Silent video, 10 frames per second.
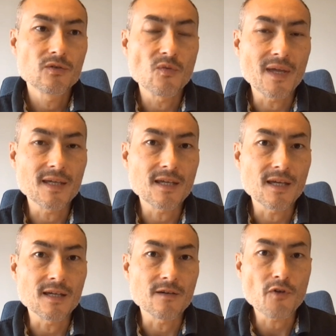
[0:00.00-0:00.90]
to
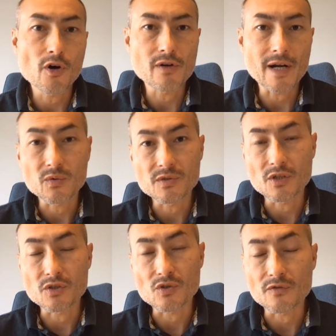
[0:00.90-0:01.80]
making further
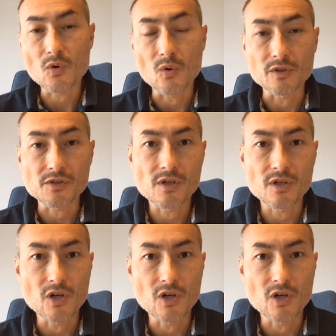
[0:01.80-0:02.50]
acquisitions, of course,